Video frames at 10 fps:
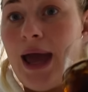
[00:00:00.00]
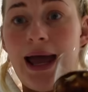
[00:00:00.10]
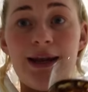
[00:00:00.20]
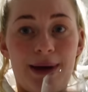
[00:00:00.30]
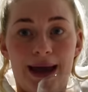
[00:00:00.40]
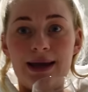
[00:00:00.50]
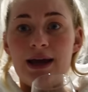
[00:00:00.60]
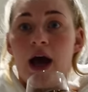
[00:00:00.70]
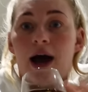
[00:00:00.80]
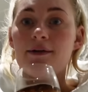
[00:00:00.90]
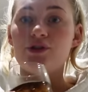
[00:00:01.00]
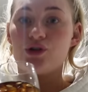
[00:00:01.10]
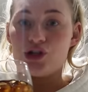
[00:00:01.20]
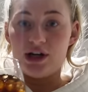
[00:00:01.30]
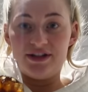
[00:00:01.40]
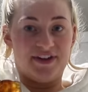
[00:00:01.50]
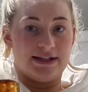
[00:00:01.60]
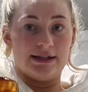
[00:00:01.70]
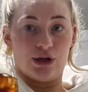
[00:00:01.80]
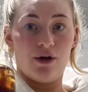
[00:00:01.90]
Anyway, I've talked your guys'
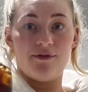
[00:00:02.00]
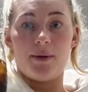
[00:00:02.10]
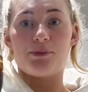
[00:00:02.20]
faces off.